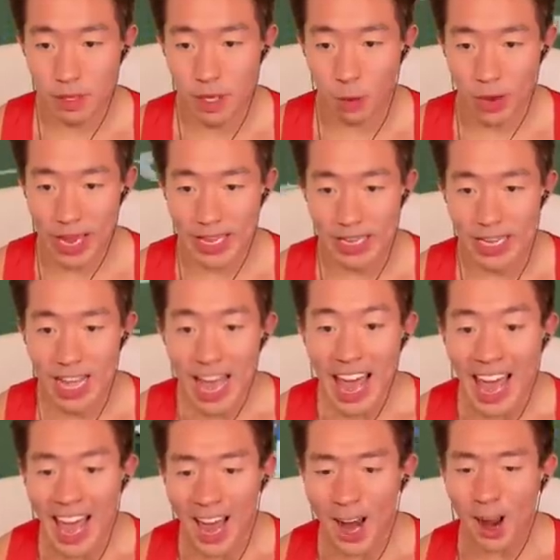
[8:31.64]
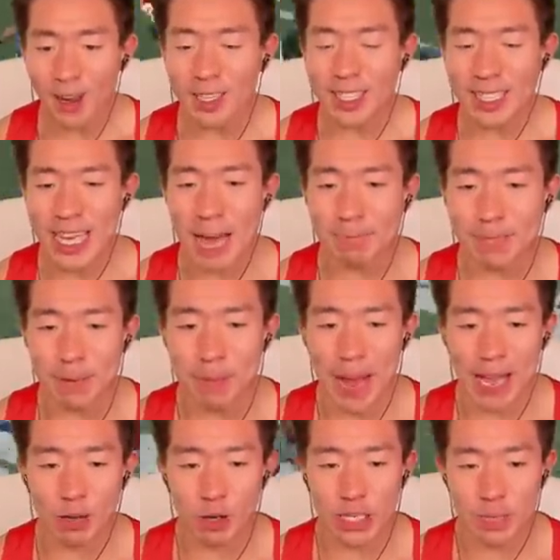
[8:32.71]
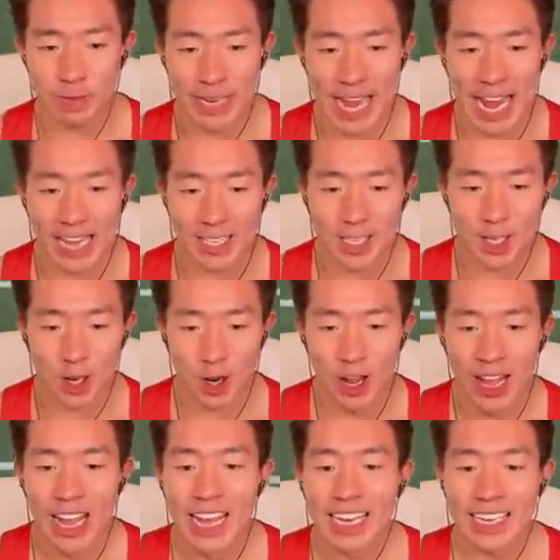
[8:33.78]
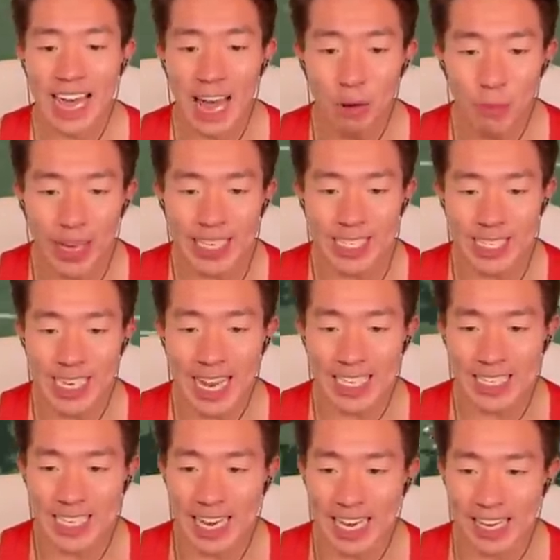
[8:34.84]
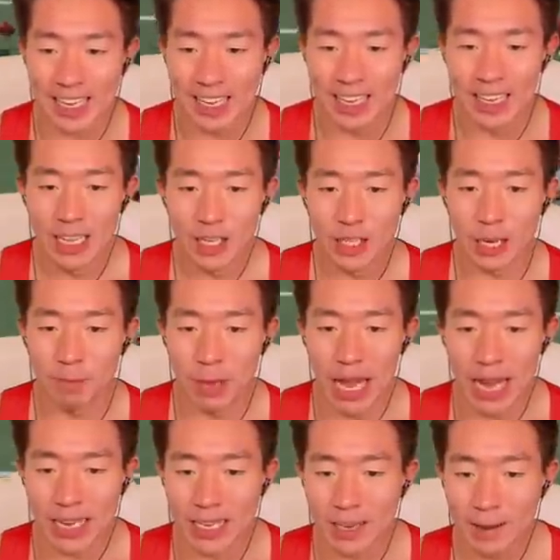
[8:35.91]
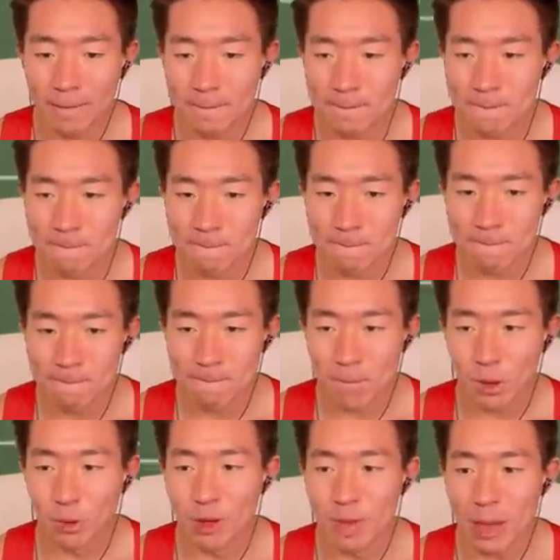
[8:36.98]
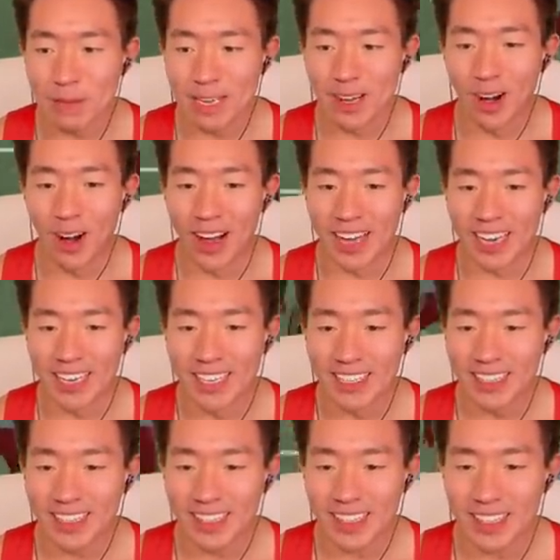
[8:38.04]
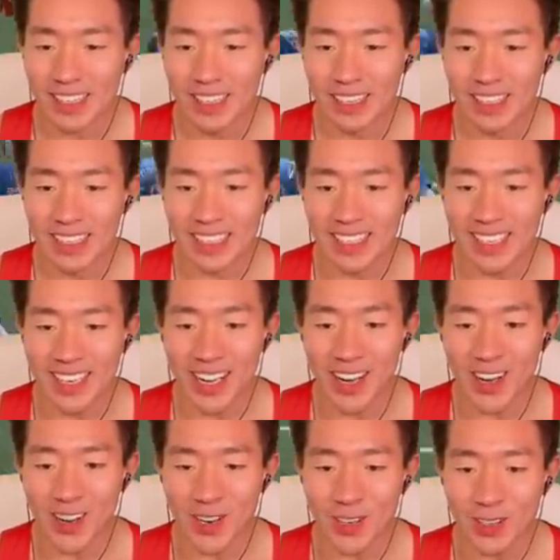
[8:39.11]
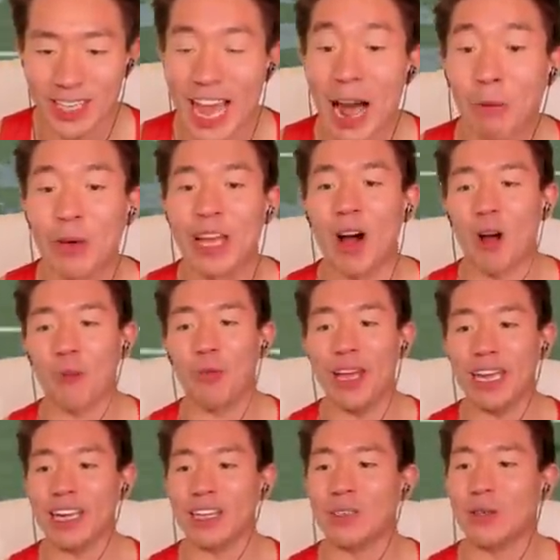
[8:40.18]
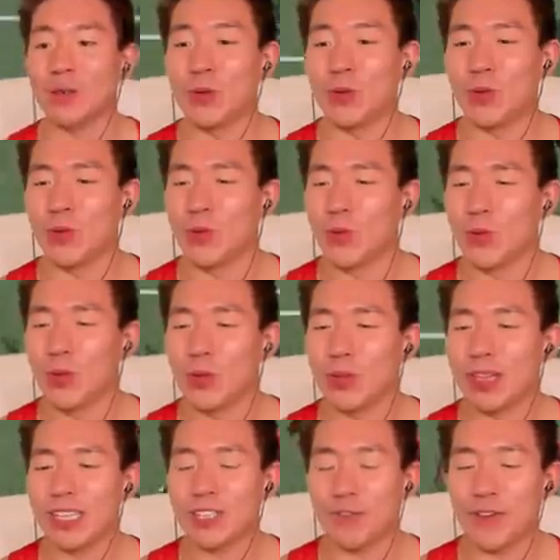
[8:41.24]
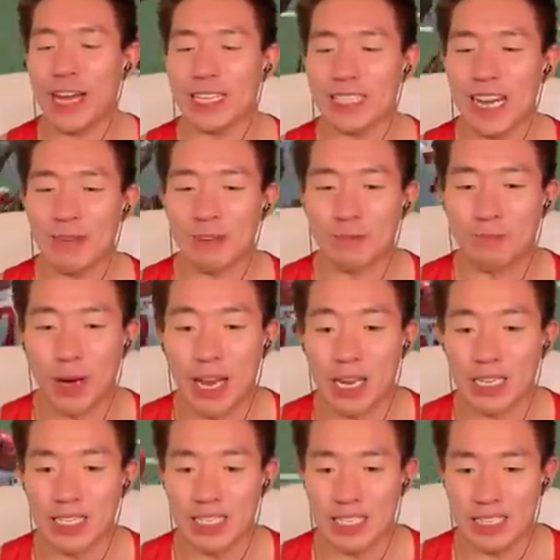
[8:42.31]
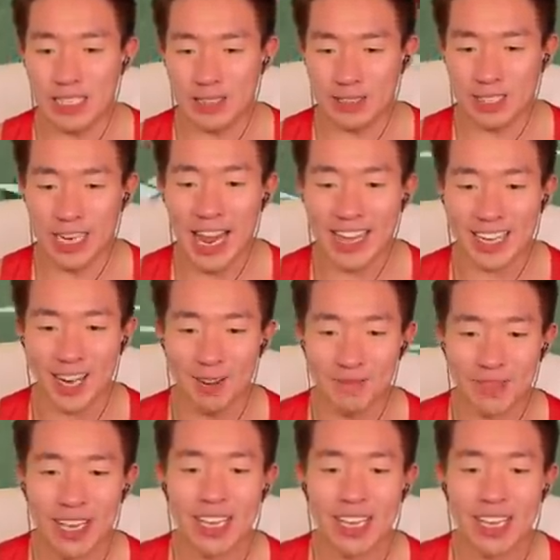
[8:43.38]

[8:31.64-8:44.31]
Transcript: No way. Intercepted by Chris McAlister. Can we six it? Good block. We may be gone. Oh, yeah, we are. That's a fast line. But shake him.